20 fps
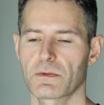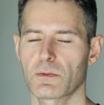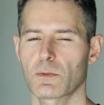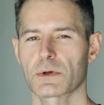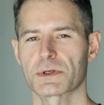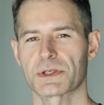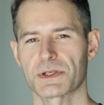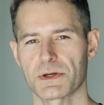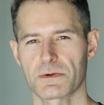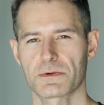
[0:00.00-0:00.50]

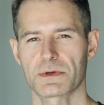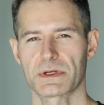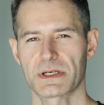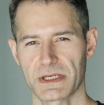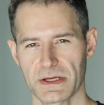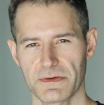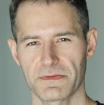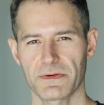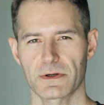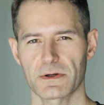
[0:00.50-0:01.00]
were so
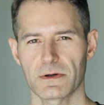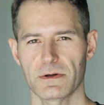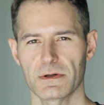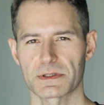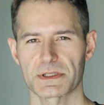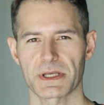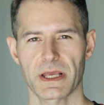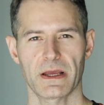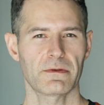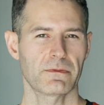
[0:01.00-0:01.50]

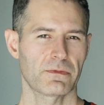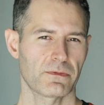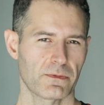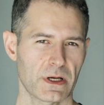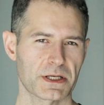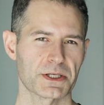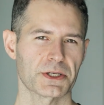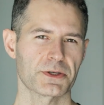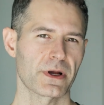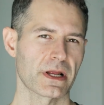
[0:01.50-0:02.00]
difficult and
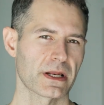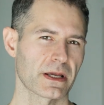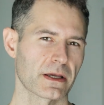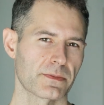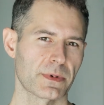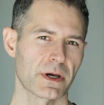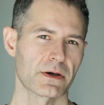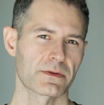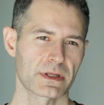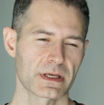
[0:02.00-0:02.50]
frustrating
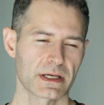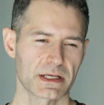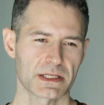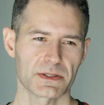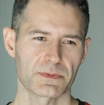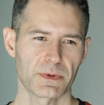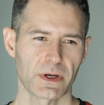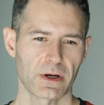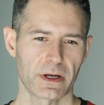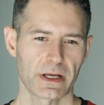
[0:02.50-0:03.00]
about the
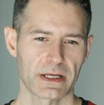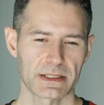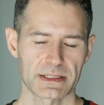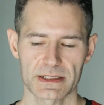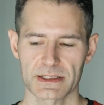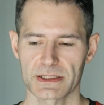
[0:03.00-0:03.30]
experience,